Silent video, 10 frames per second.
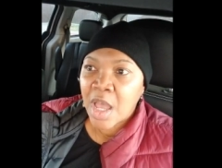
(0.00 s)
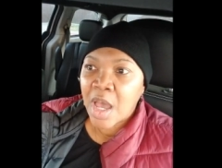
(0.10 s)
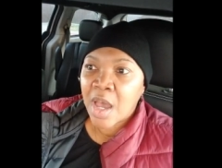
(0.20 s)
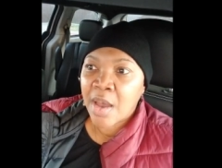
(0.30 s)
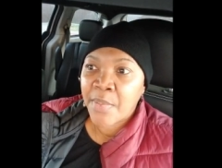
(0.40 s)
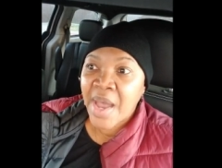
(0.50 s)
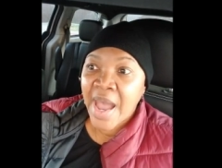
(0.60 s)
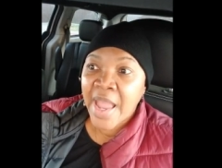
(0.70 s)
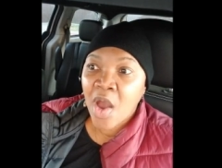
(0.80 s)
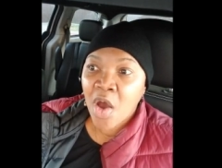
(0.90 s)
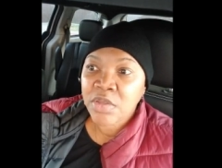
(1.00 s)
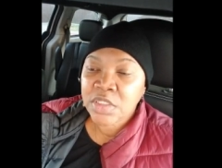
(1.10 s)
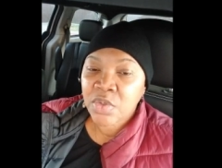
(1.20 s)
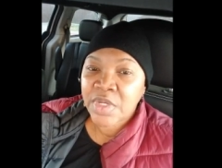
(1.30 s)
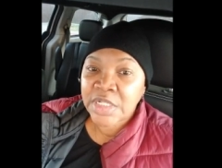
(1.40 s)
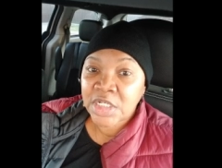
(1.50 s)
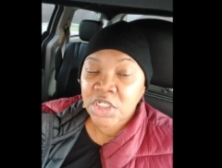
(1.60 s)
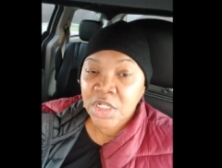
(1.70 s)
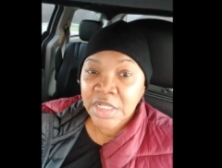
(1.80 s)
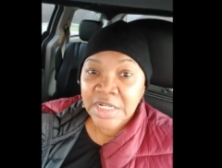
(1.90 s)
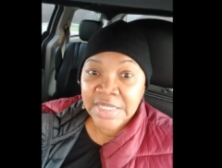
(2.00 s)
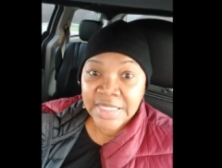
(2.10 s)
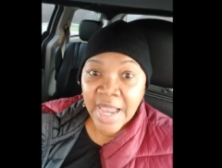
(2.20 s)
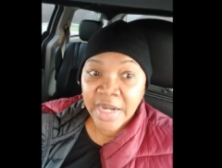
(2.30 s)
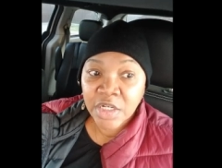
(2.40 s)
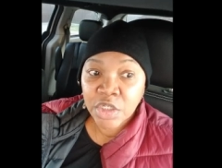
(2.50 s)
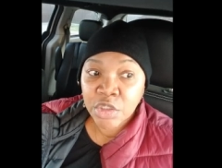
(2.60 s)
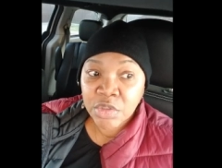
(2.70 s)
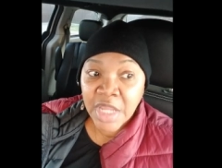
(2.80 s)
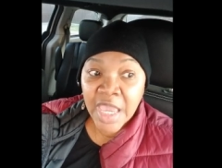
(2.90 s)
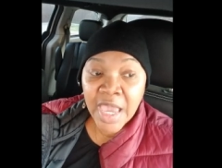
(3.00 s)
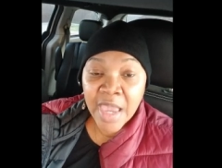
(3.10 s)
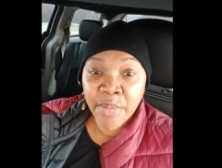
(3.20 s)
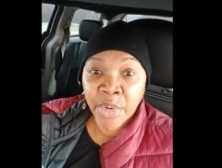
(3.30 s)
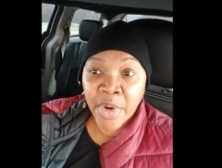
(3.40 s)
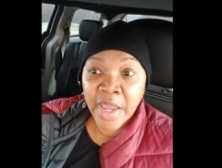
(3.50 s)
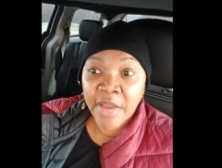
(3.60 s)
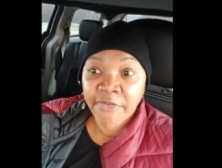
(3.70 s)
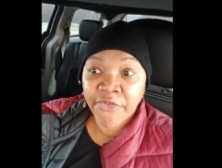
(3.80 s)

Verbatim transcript: um, I also additionally decided to take a break